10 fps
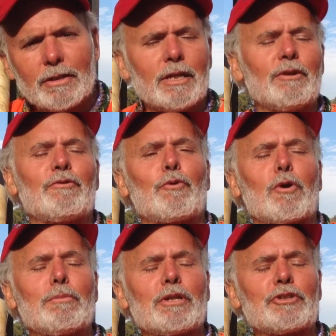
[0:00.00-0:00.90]
In
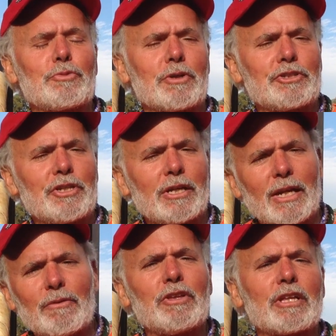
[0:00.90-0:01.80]
4 minutes, we're going to tell you
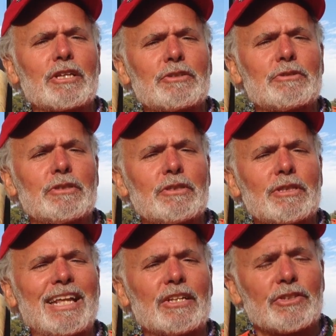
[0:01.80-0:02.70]
everything
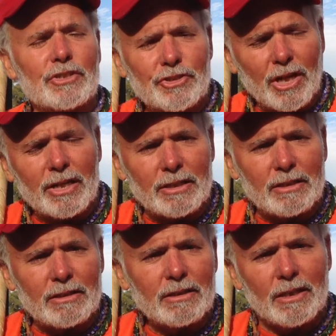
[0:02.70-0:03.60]
that is exciting
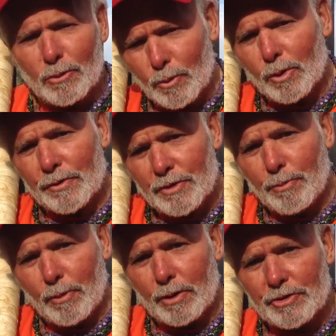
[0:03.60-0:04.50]
in the world of
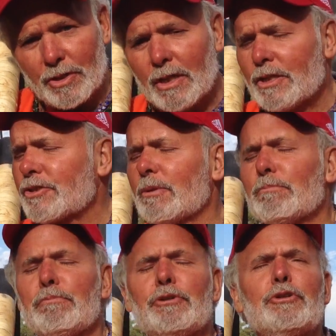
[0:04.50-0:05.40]
sports. It's a
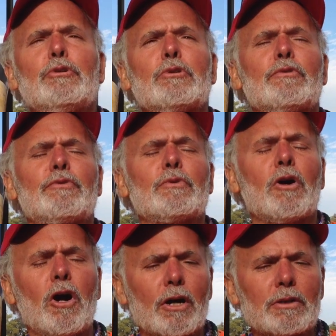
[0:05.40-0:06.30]
beautiful
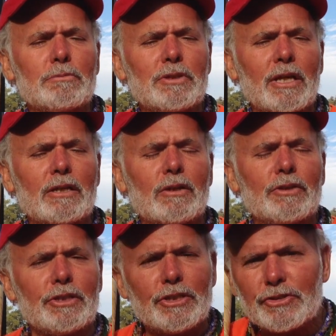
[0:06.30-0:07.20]
autumn day on
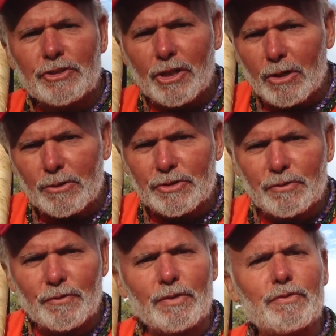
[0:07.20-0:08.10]
the East
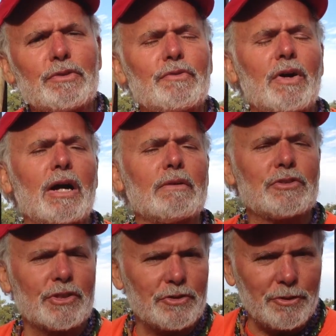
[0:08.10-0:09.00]
Coast, 55,
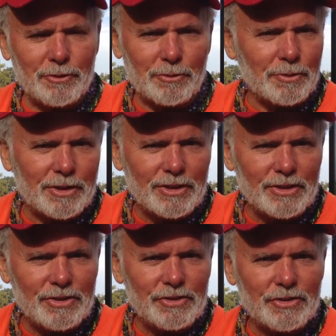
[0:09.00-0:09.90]
60
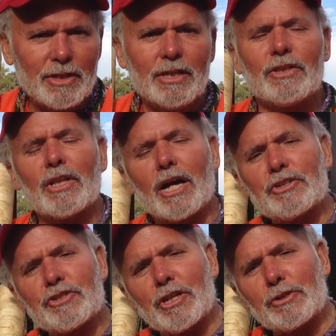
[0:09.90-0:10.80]
degrees,
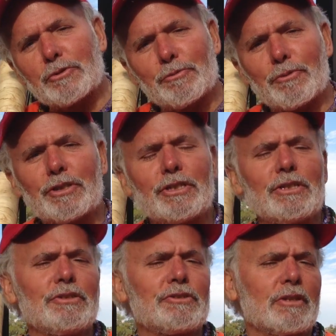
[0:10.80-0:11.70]
nice gentle
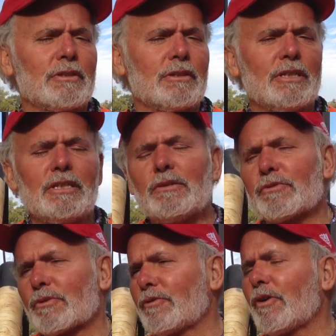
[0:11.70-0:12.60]
breeze, the
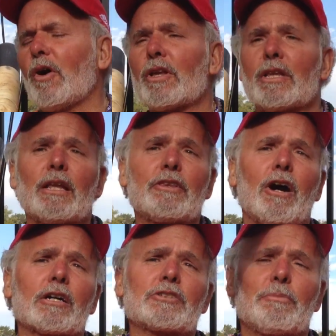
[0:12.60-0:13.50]
leaves are falling, and that
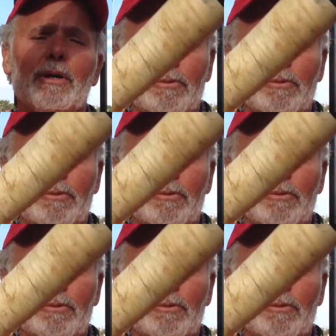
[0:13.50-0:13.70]
talks about